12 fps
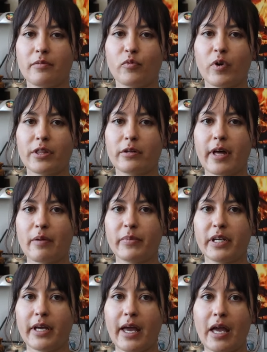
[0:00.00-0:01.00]
whether that
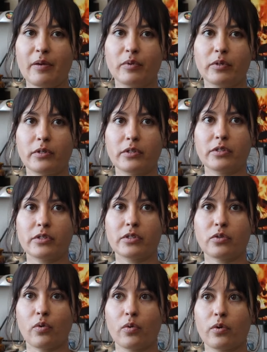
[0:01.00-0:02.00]
be
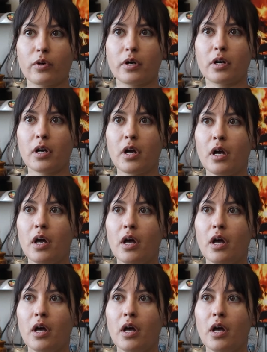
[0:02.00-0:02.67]
cables or